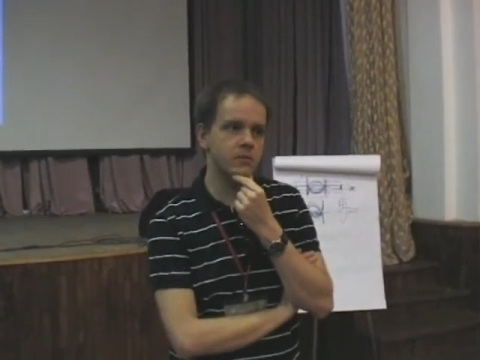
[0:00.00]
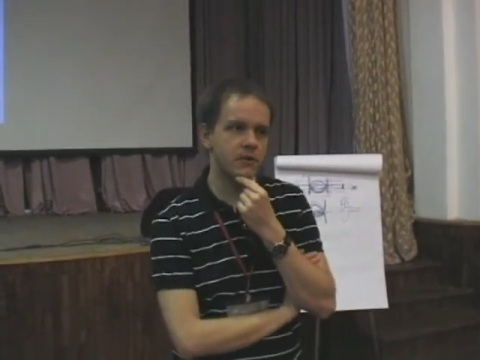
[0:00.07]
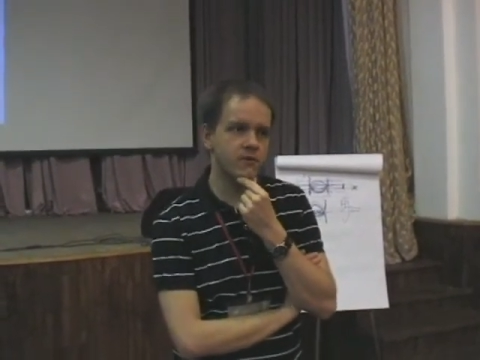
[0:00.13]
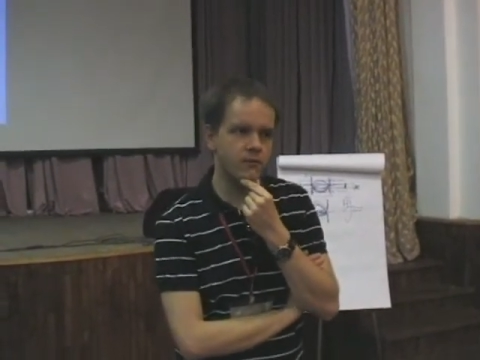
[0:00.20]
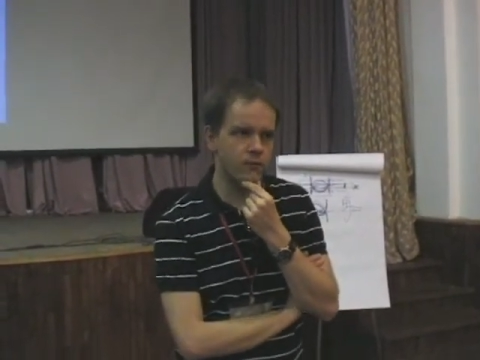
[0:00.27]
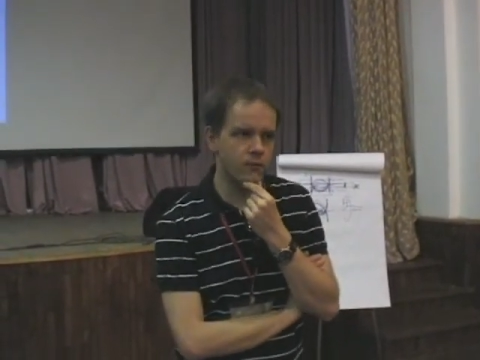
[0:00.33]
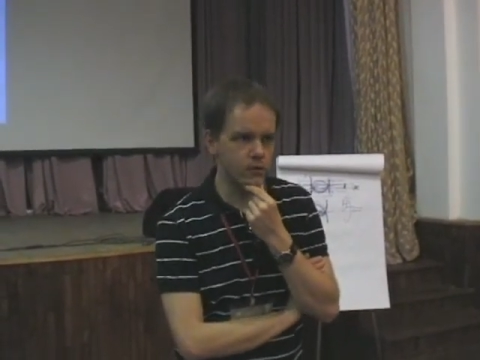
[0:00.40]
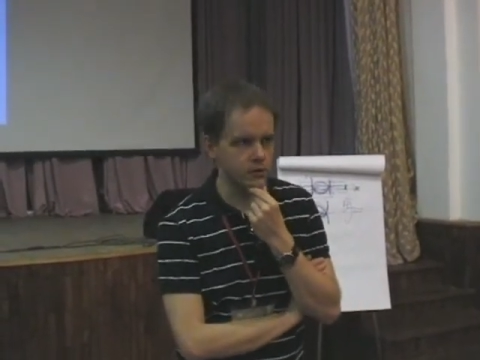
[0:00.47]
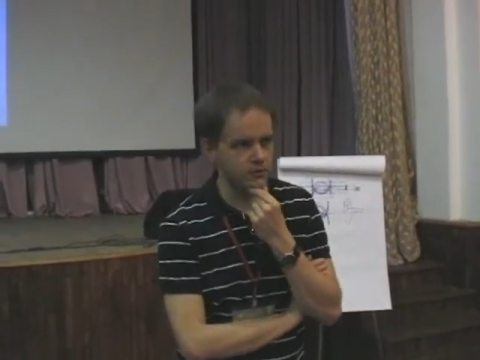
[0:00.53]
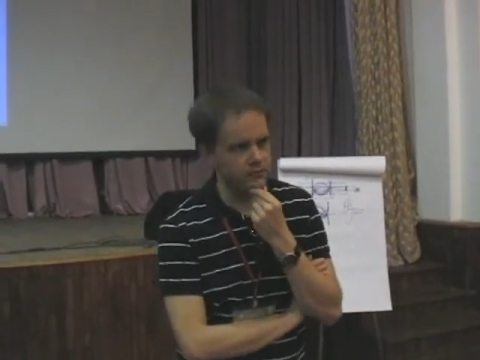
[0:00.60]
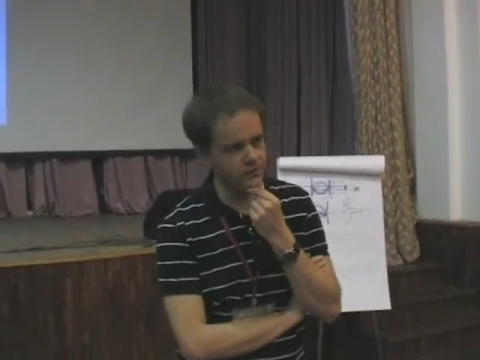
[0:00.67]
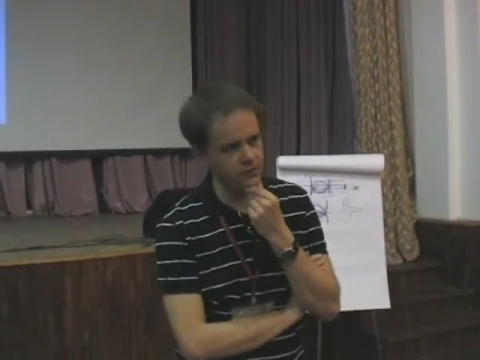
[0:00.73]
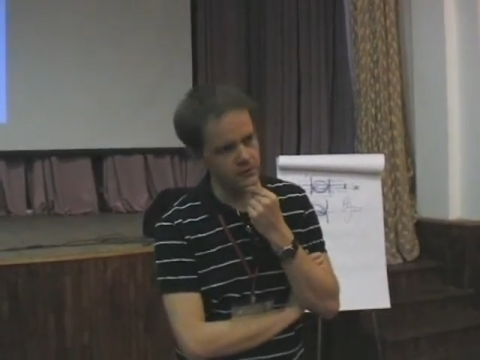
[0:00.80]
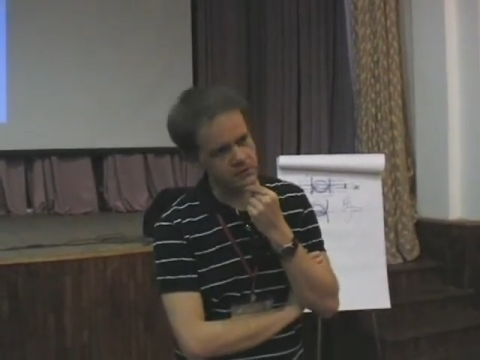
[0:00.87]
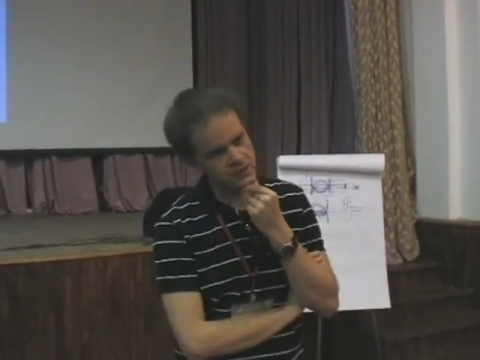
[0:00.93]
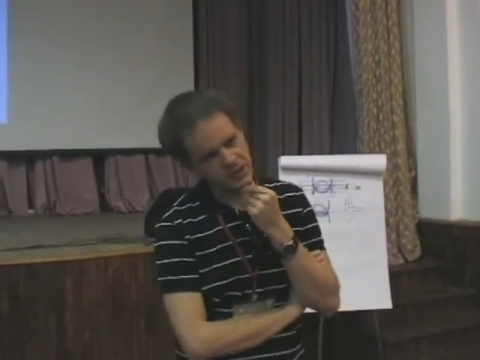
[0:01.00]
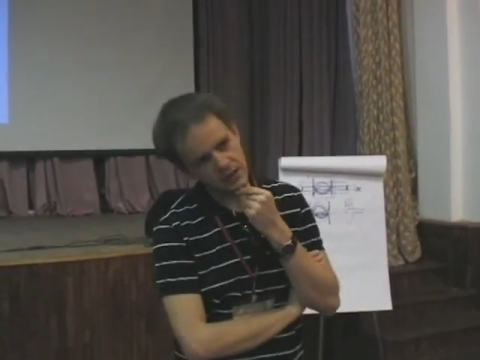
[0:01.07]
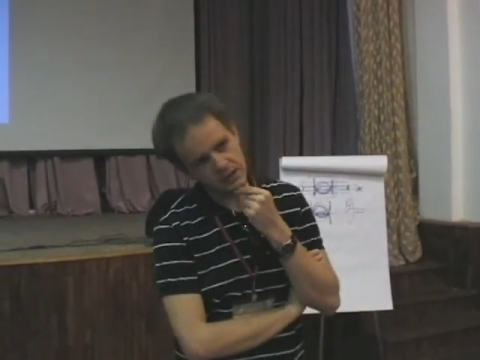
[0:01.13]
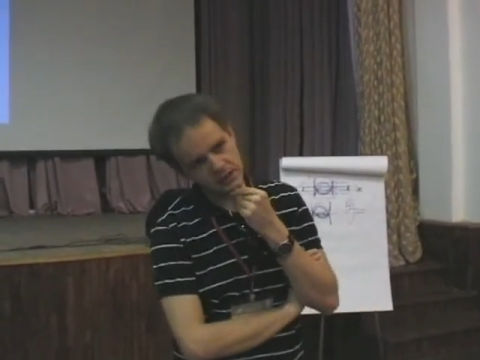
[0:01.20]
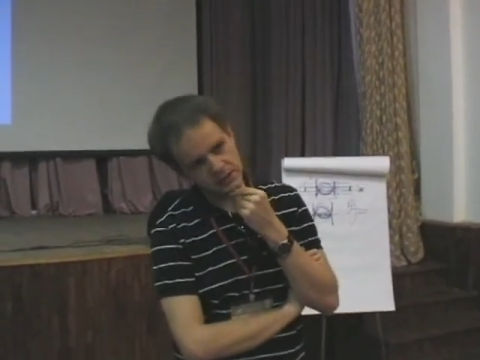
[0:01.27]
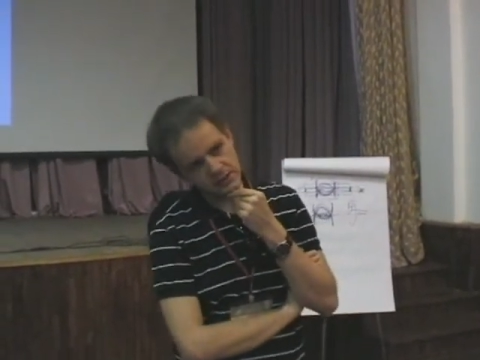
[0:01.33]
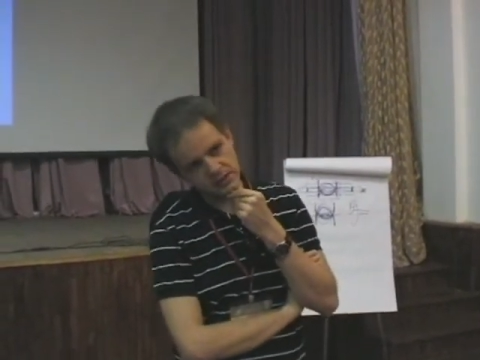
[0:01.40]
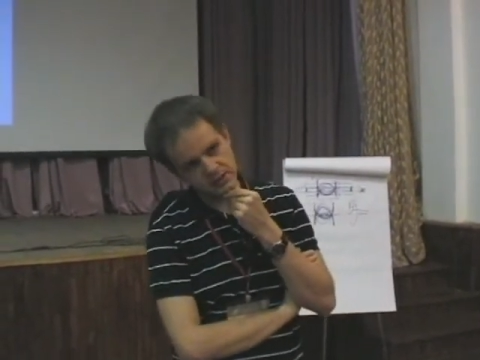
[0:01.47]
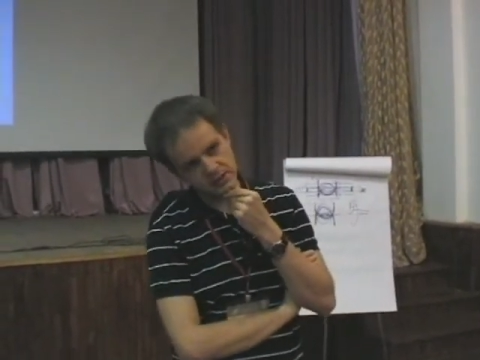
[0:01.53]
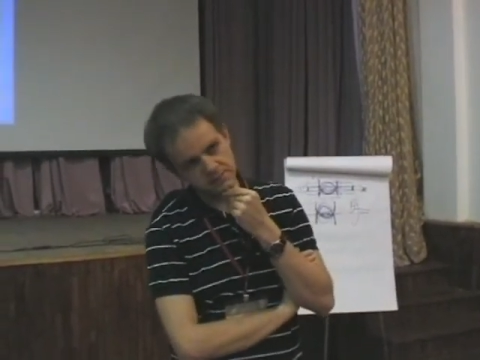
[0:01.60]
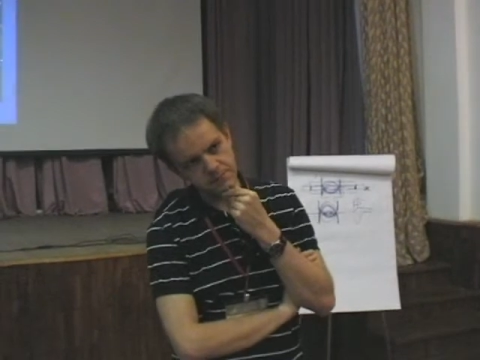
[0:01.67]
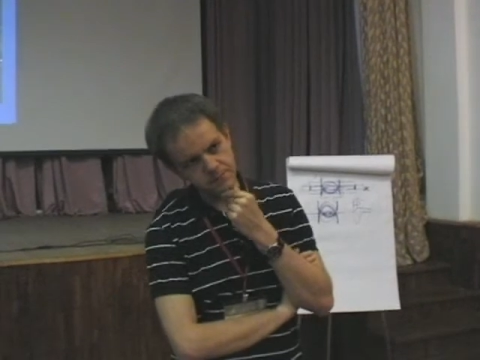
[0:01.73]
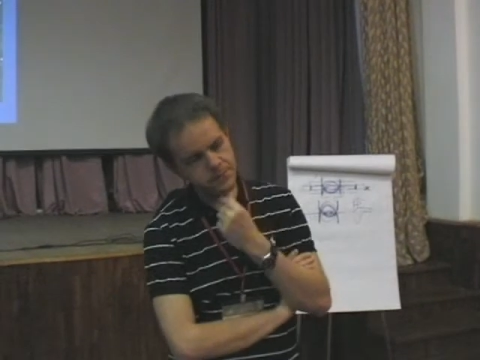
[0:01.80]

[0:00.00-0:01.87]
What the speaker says: But for the field galaxies,